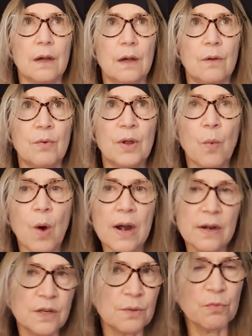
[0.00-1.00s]

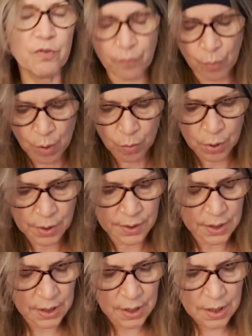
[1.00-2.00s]
required to move
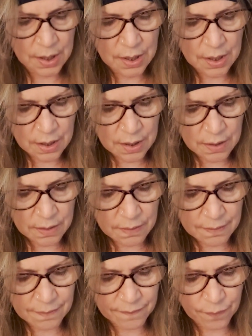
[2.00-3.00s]
forward.
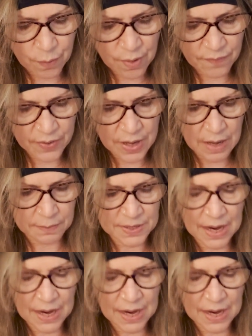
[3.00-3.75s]
Four of Cups.